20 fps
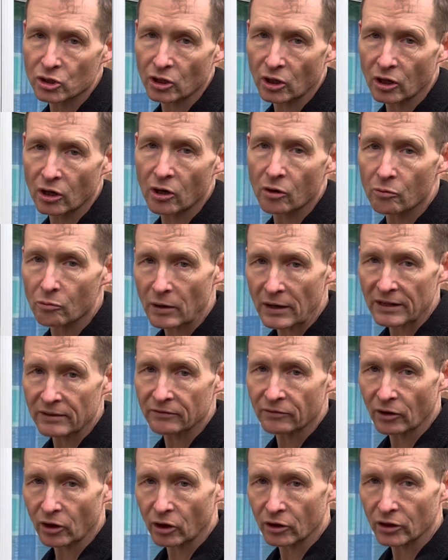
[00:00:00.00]
stock, ready
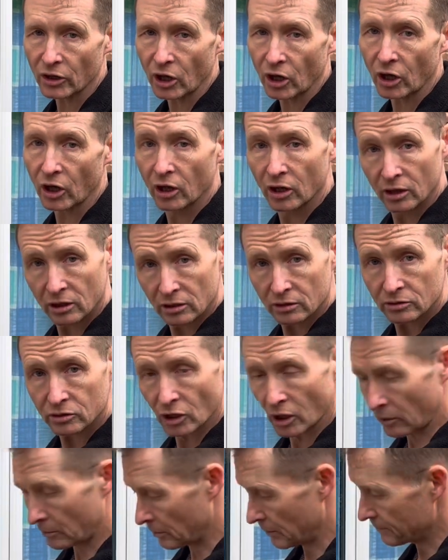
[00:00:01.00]
for your
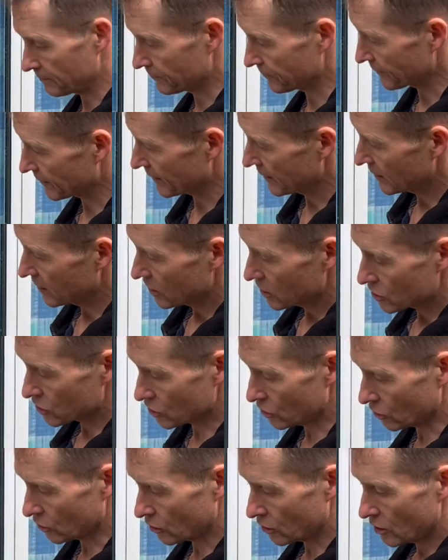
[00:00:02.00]
job.
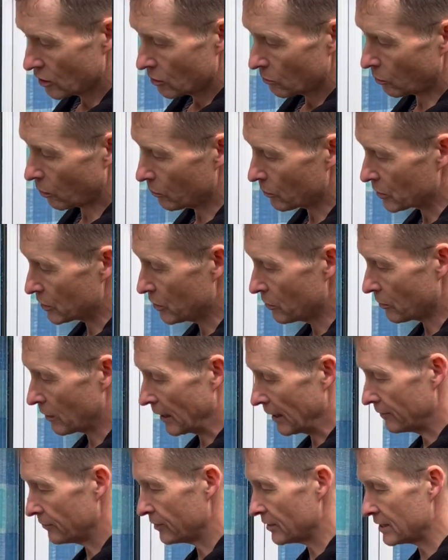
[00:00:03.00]
So what we do
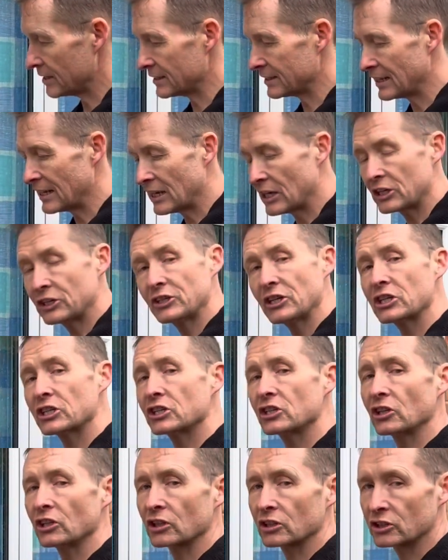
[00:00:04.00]
have is
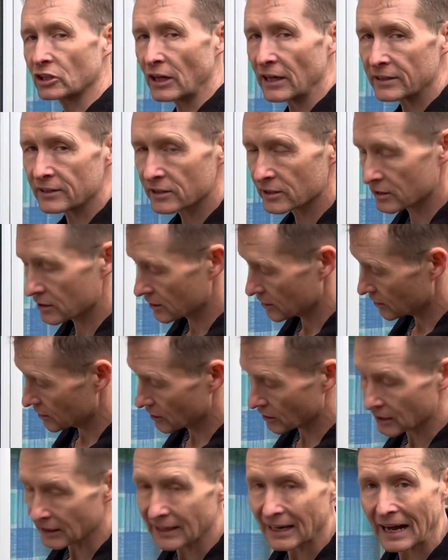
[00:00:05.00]
additional jets
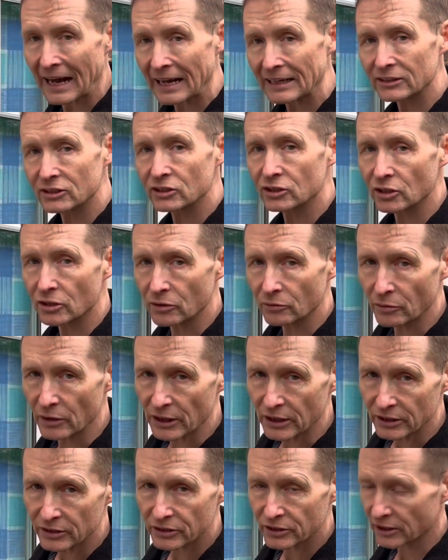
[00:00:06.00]
you can add to the
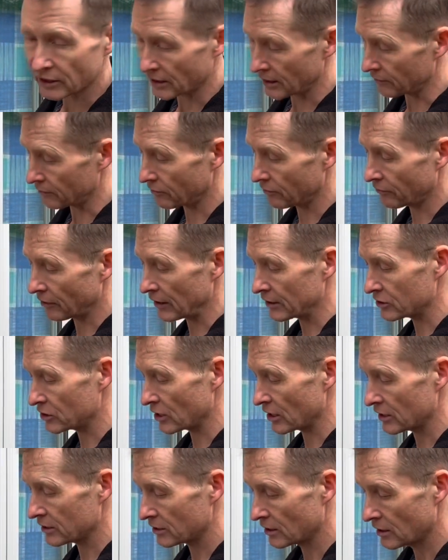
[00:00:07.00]
range. You can have a fan
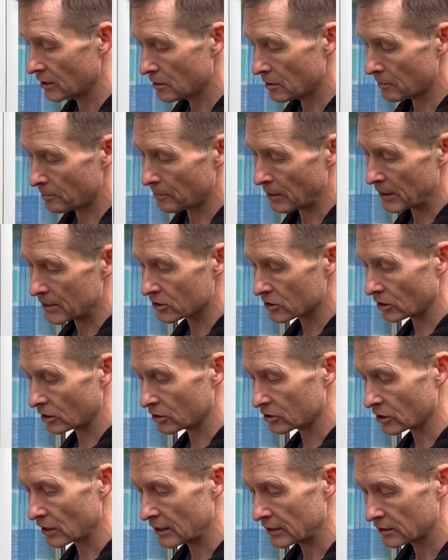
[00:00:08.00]
jet, a pencil
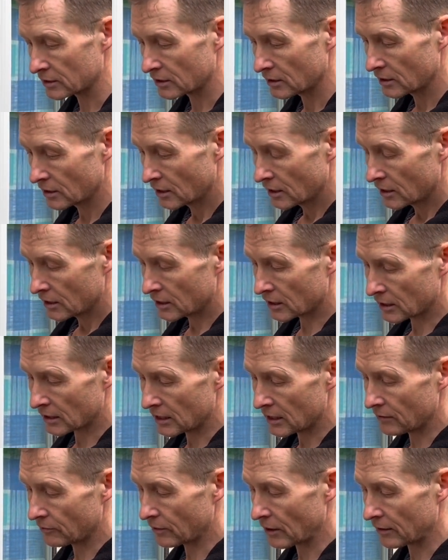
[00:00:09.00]
jet. You can
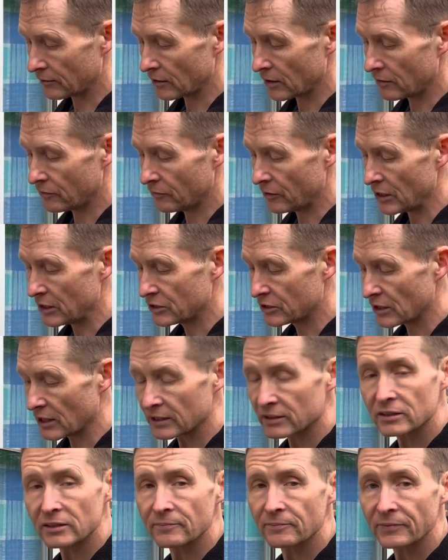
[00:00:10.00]
even have a
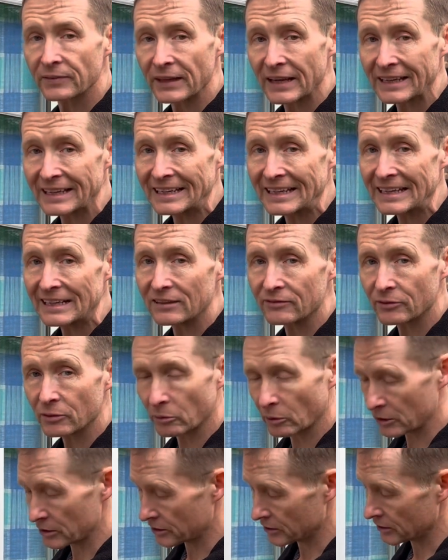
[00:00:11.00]
V-jet again if you
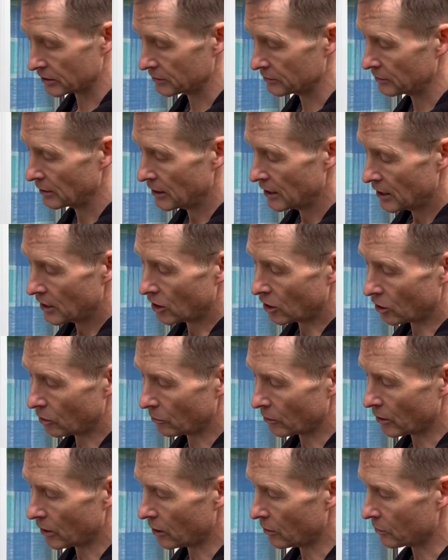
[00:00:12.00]
wanted to, or
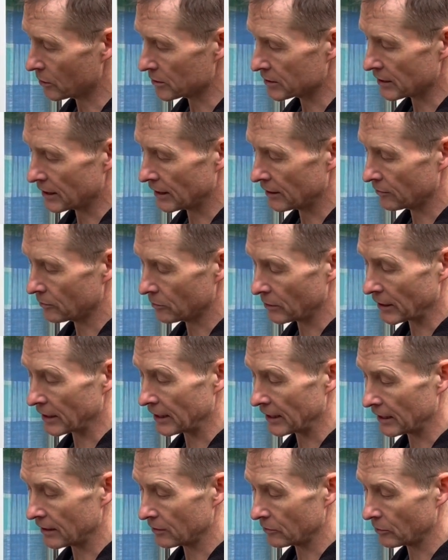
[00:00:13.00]
we
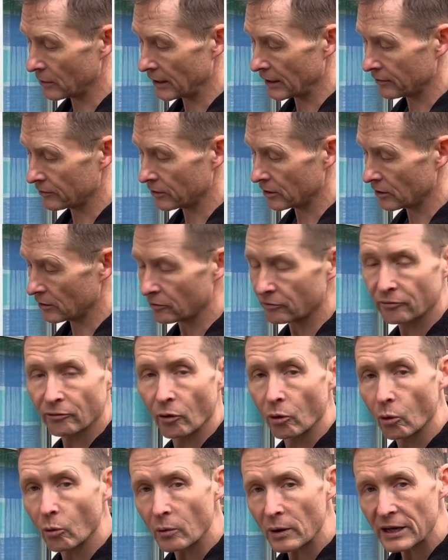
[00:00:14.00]
have a
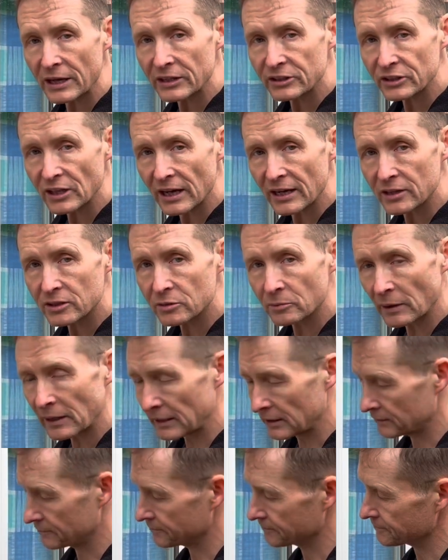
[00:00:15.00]
four-way jet as
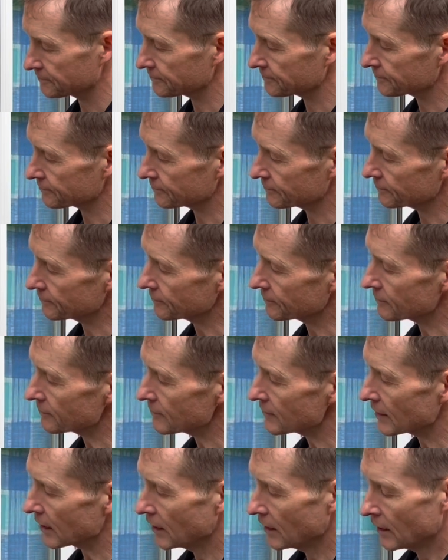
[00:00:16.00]
well.
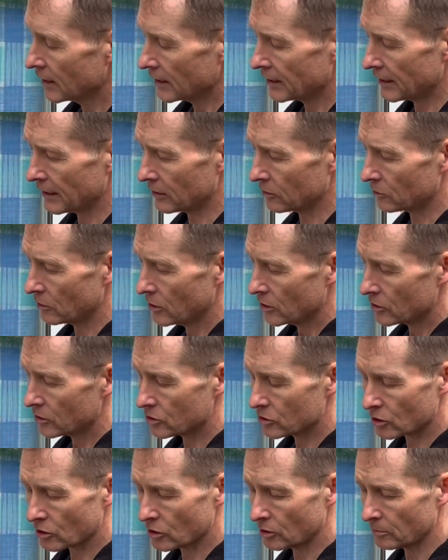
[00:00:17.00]
Now
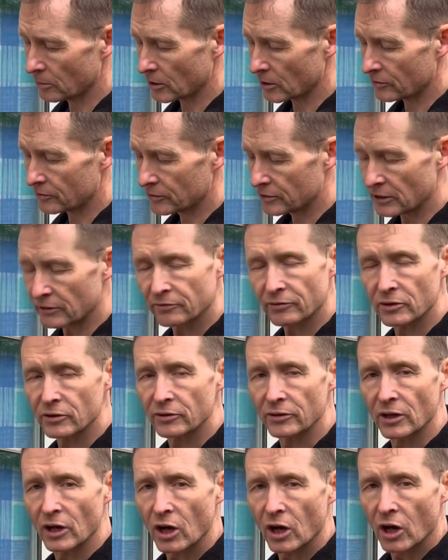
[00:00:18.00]
there's a couple of
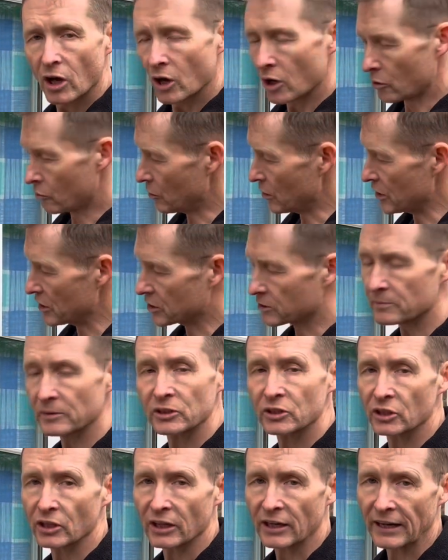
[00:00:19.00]
different
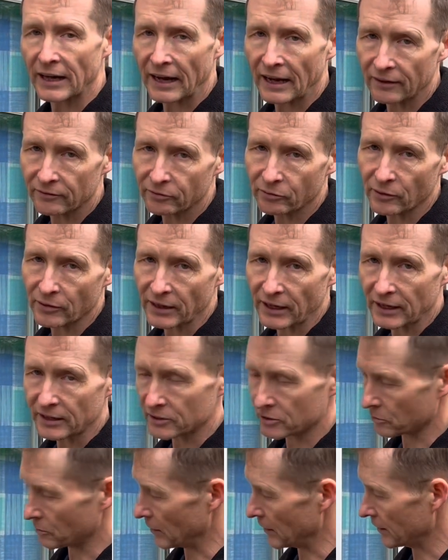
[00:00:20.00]
arrangements you can have with that
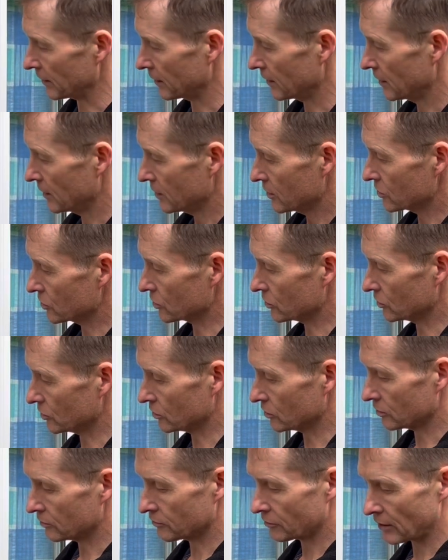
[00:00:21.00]
as well.
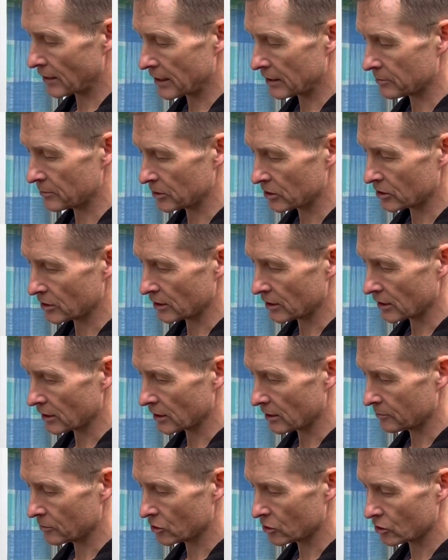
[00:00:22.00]
So for argument's sake,
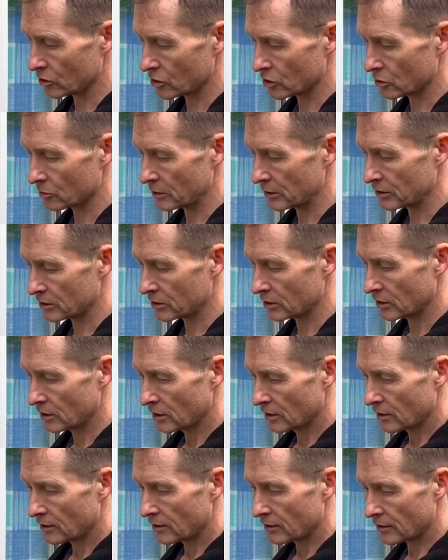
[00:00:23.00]
I'm just going to switch
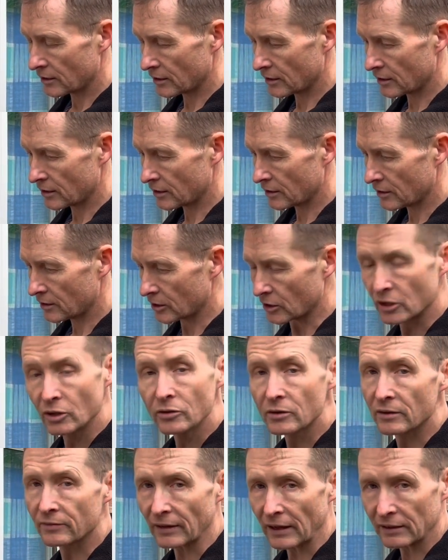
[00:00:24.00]
the
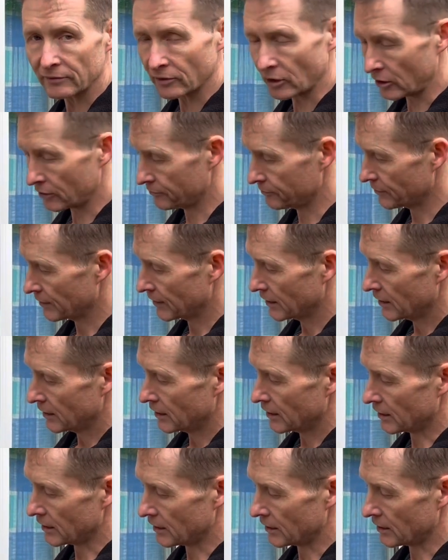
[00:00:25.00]
Univalve on,
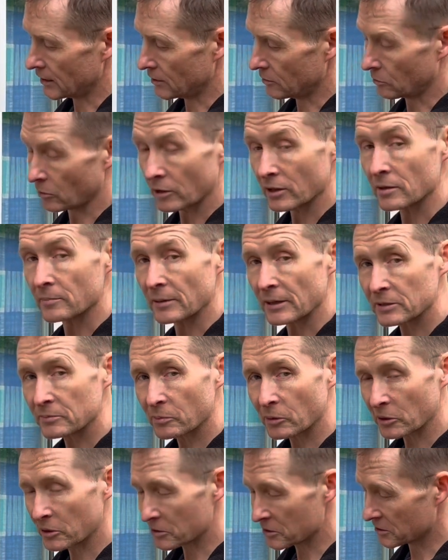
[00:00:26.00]
one of the best
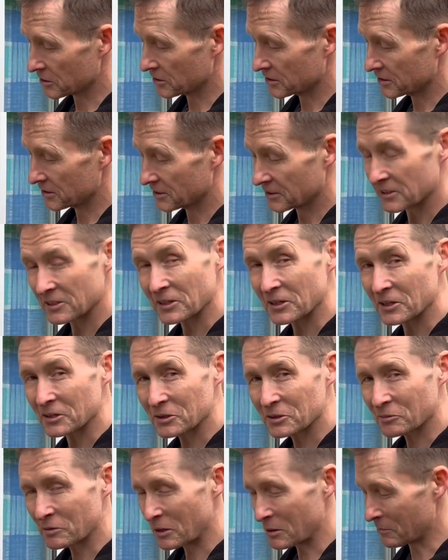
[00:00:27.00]
products in the
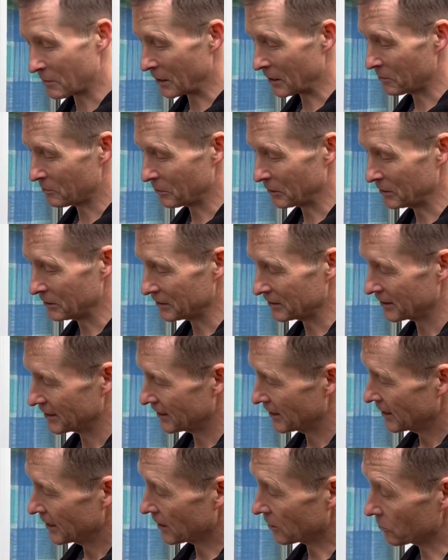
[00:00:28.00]
industry in my opinion.
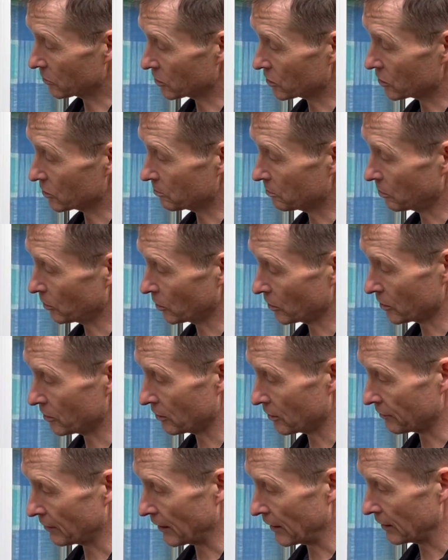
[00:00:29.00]
I'm going to pull the
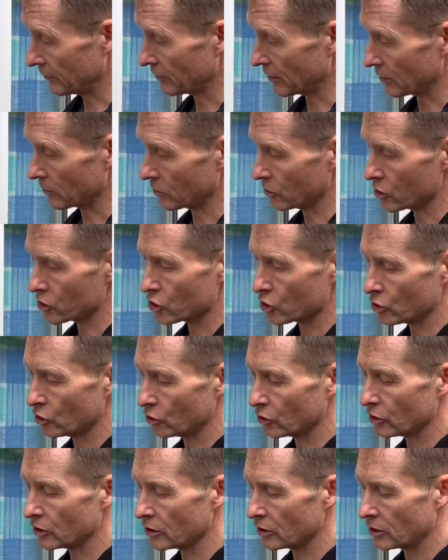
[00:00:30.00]
Univalve and I'm going to
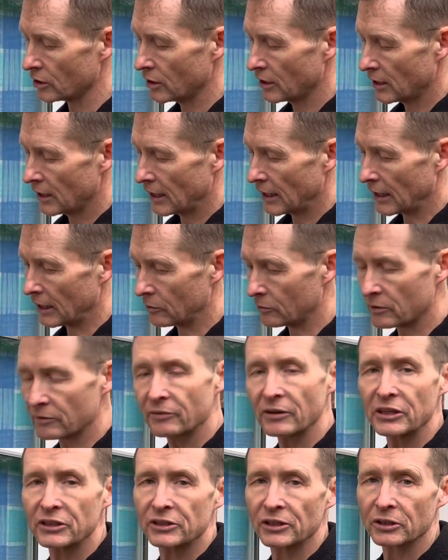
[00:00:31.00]
show you how the
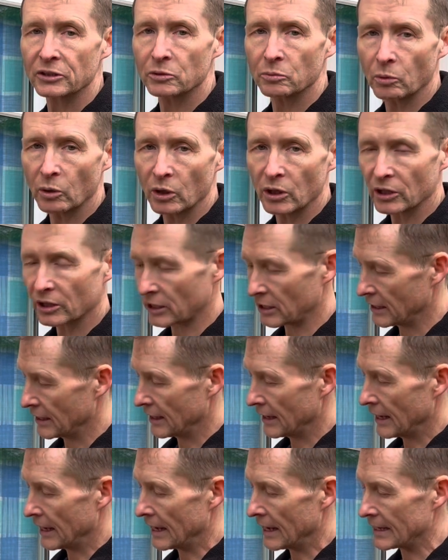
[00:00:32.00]
V-jets work
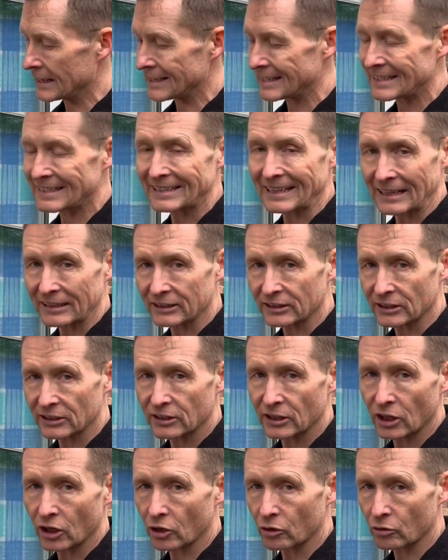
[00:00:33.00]
as standard
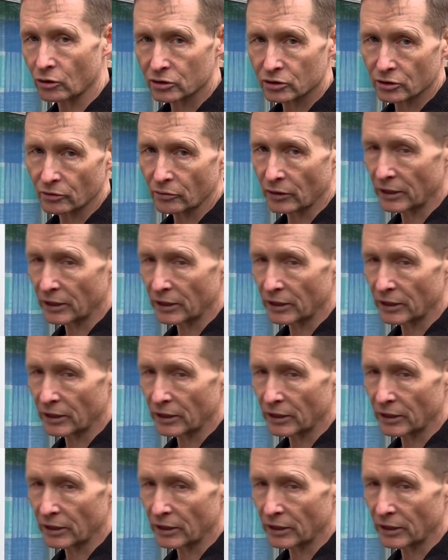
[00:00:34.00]
across the